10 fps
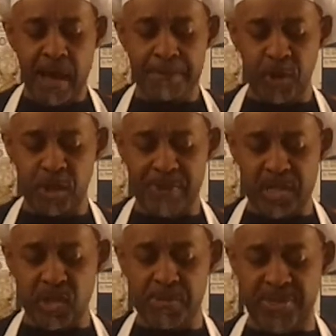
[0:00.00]
I'm building my
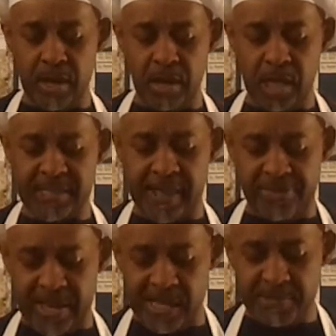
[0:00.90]
dream
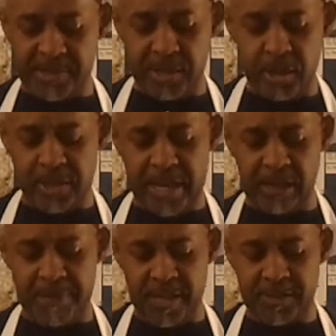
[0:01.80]
1,000% on a
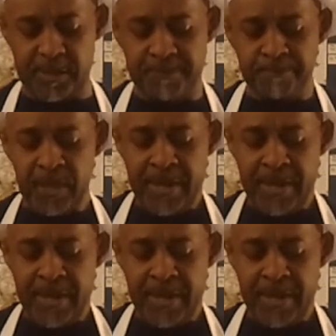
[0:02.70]
daily basis.